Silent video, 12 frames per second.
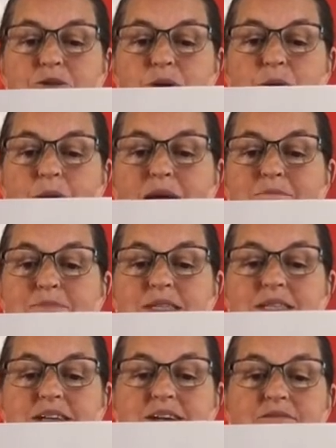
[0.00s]
grams
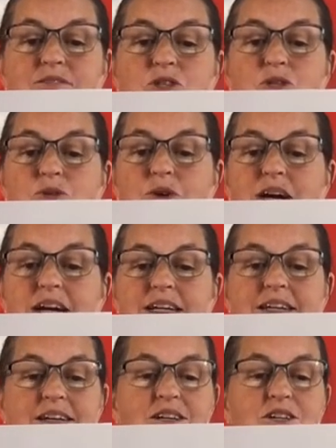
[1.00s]
of dried
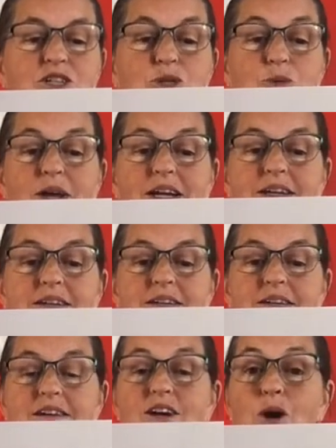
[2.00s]
shredded
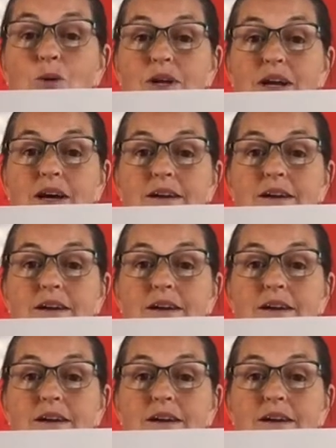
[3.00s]
coconut,